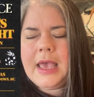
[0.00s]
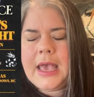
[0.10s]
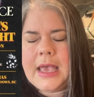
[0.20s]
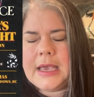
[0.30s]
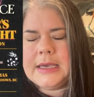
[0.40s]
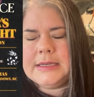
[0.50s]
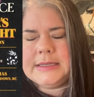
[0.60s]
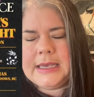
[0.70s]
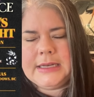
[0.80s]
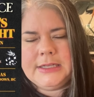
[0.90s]
and
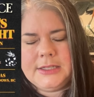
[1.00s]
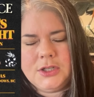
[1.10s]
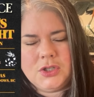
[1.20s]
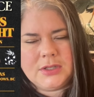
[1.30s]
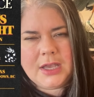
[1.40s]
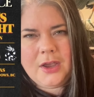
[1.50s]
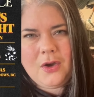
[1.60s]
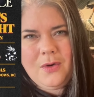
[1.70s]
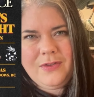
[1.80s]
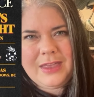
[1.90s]
any stitchers can
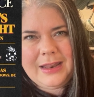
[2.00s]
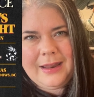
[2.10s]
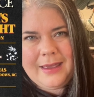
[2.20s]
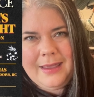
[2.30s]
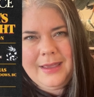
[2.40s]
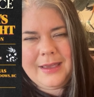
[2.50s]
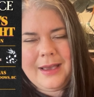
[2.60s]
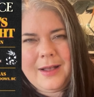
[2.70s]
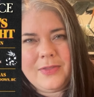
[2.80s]
go if they like.